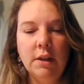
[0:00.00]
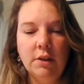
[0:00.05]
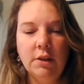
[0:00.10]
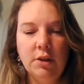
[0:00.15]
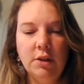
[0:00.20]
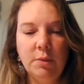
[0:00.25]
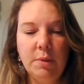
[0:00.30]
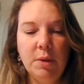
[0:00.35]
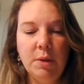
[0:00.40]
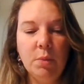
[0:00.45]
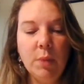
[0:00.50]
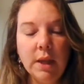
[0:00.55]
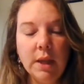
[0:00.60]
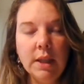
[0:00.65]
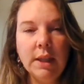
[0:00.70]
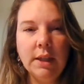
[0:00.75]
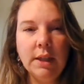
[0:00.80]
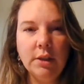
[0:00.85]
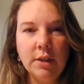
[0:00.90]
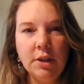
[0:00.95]
to be
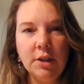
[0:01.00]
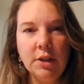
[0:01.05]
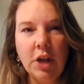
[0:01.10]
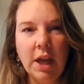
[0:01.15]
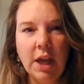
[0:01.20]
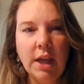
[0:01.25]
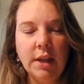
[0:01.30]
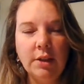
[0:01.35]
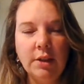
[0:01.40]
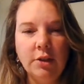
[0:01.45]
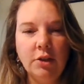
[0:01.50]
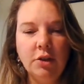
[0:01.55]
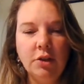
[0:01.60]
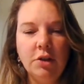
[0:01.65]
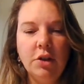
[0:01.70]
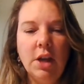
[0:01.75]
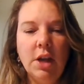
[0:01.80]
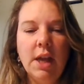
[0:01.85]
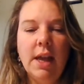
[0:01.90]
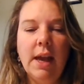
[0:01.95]
willing to
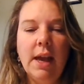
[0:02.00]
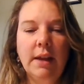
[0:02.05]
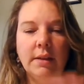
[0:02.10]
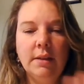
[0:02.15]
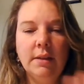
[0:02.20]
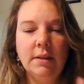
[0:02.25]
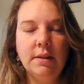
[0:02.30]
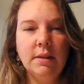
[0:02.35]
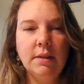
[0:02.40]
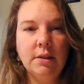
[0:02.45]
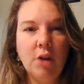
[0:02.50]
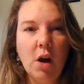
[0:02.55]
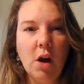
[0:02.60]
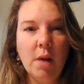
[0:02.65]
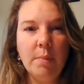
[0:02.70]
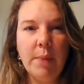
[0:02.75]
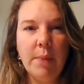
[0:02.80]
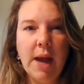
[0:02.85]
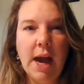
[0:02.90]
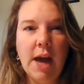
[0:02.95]
change and to
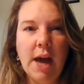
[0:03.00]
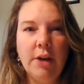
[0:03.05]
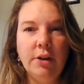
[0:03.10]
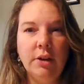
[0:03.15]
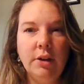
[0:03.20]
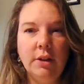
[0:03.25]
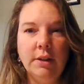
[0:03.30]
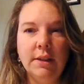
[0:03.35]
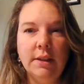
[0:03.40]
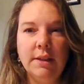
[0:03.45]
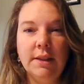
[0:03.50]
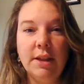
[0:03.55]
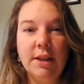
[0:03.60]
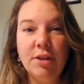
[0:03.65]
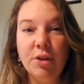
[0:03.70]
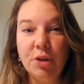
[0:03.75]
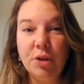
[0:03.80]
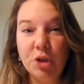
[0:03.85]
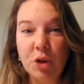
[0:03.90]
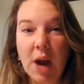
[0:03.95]
stop patterns in
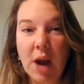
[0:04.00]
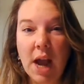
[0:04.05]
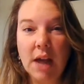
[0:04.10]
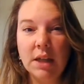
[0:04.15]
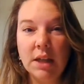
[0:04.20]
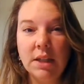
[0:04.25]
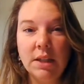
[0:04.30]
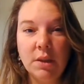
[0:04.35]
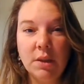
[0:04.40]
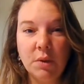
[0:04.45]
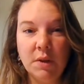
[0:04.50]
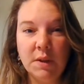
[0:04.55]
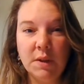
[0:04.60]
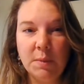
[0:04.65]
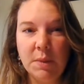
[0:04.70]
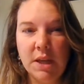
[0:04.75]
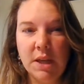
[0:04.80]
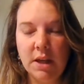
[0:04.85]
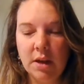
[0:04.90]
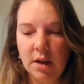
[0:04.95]
their tracks, so to
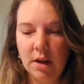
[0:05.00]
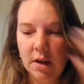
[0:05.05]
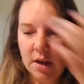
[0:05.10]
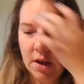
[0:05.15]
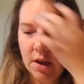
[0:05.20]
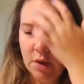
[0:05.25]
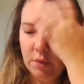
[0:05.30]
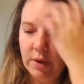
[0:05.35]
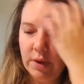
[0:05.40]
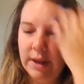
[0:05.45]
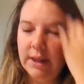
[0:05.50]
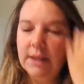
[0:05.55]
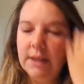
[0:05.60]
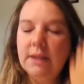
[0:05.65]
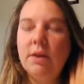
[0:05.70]
speak, right?